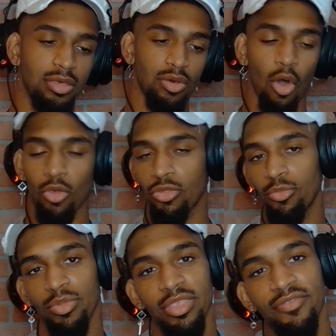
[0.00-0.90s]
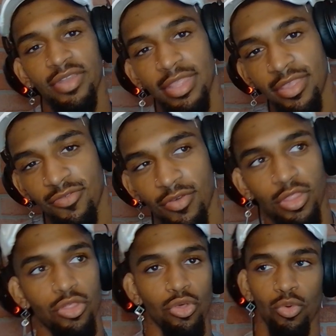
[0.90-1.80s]
also believing in this
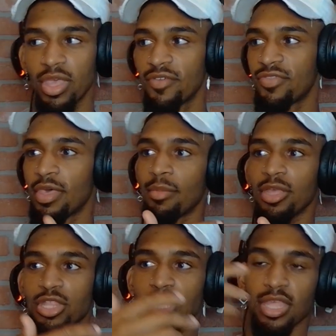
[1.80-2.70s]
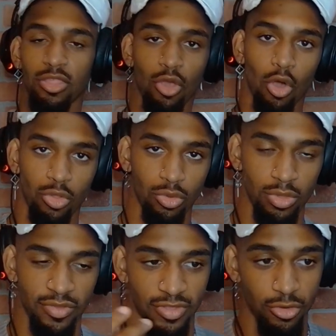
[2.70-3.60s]
vision. So give them a chance to also
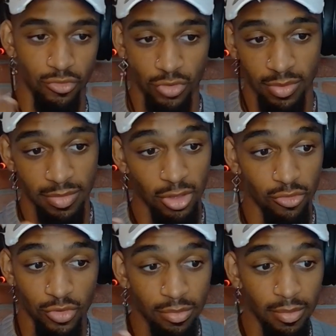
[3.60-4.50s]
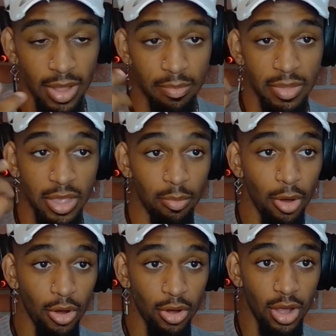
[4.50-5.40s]
live their dream. Their dream might be a
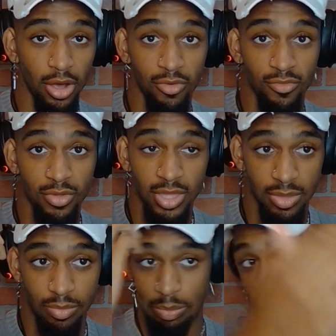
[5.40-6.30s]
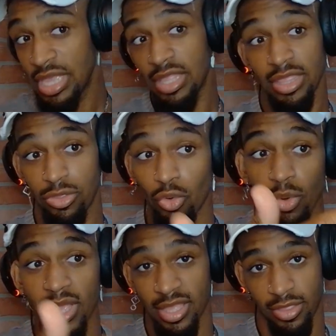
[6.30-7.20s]
part of
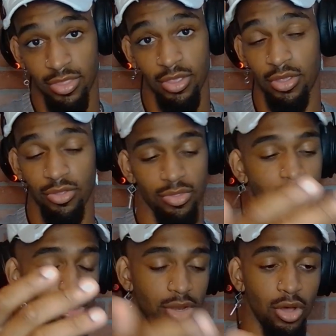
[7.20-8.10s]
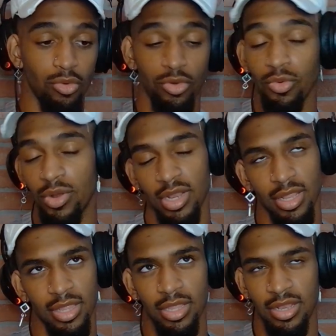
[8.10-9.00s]
doing
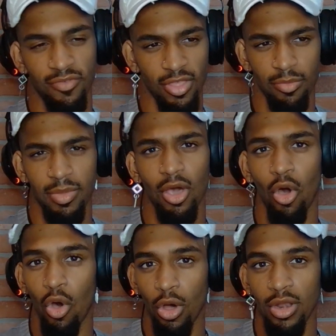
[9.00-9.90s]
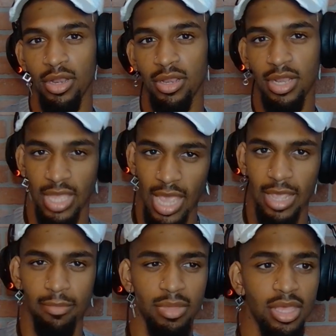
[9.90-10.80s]
the development on the
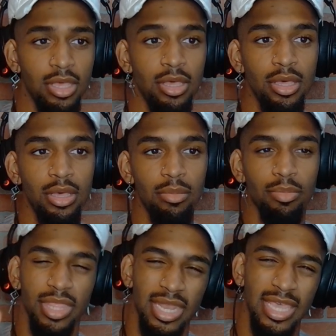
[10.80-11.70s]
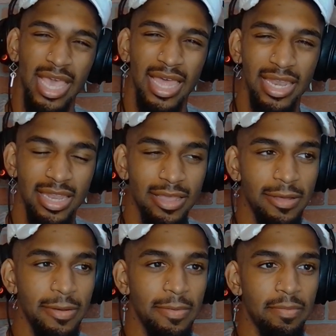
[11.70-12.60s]
game. But then again,
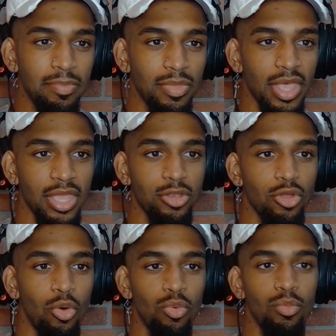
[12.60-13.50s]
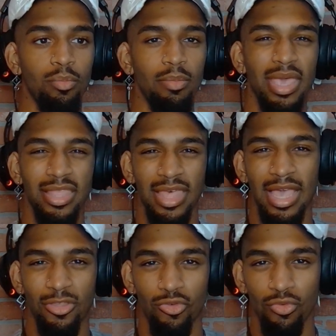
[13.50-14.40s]
like, don't make
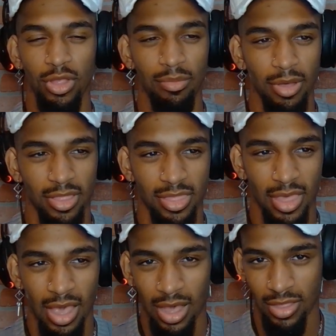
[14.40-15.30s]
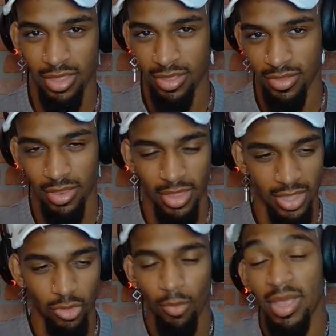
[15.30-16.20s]
that dream a toxic,
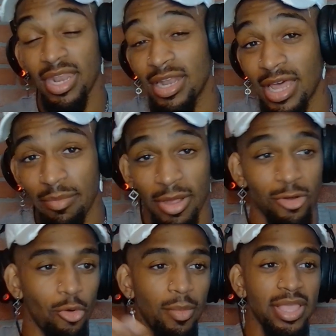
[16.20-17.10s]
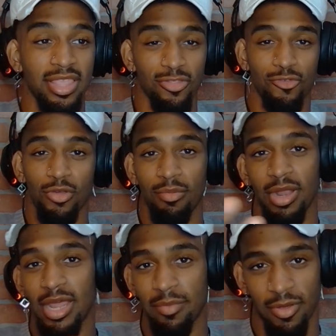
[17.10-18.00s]
like, don't make it a nightmare. Don't make this dream
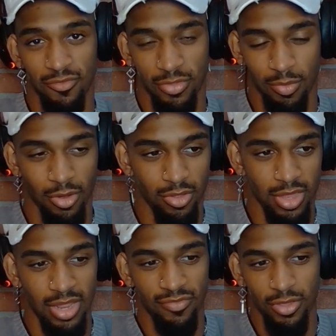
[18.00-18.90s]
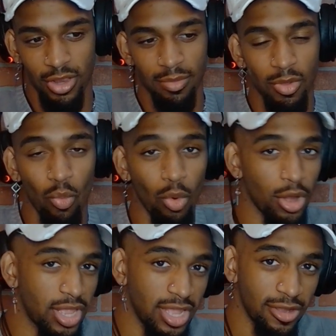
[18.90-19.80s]
a nightmare for the person. If they're going to be
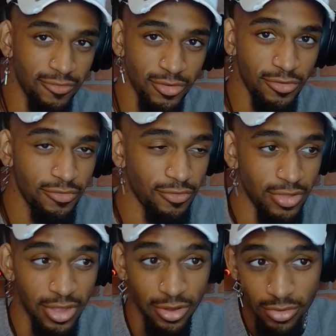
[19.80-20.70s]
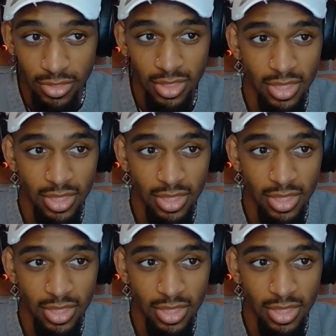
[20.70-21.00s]
working here for you for years,